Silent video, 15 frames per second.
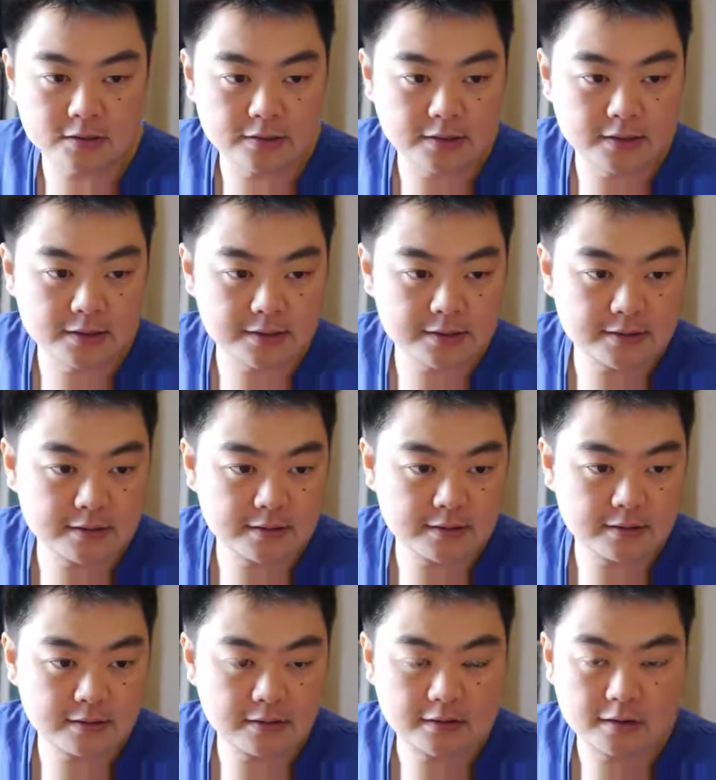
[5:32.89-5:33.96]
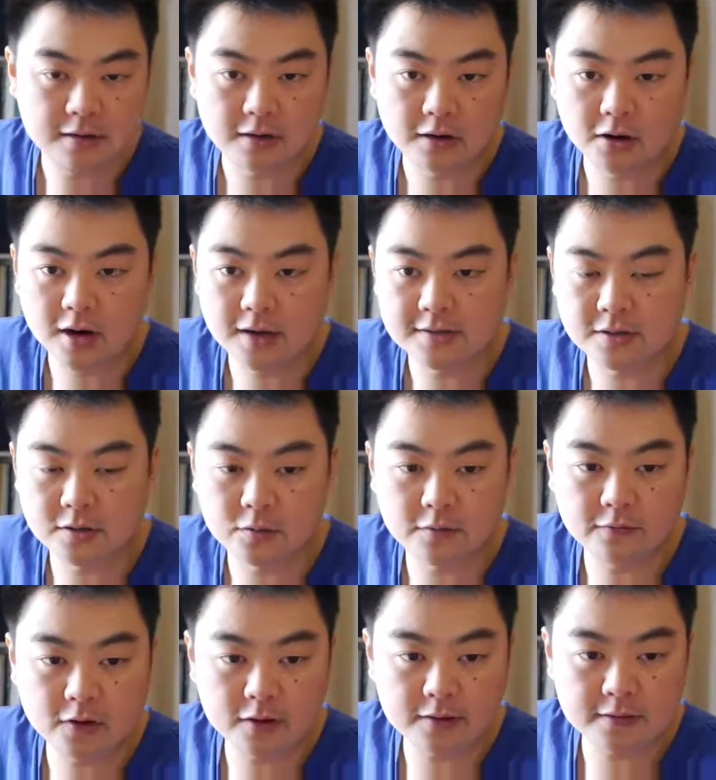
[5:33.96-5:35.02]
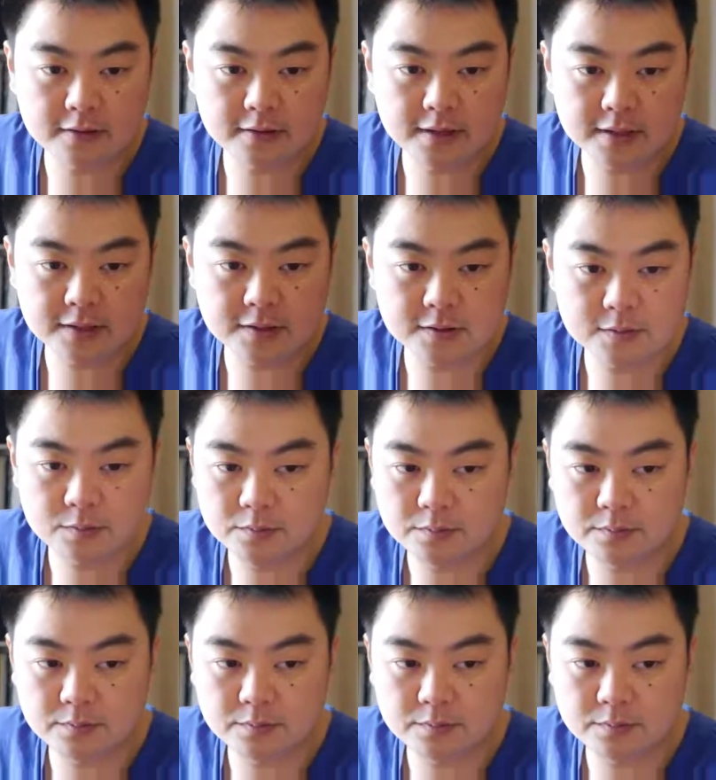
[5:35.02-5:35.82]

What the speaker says: on the list? Alright, so we've got the next